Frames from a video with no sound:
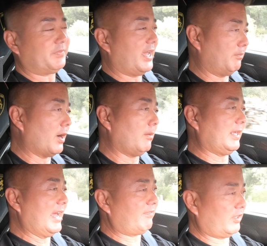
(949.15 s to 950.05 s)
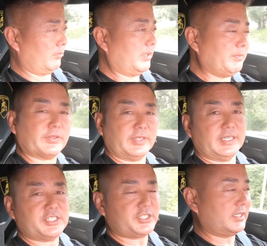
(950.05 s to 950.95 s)
I'd probably have to rebuild the
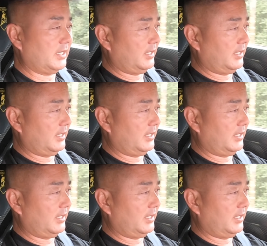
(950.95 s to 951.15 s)
engine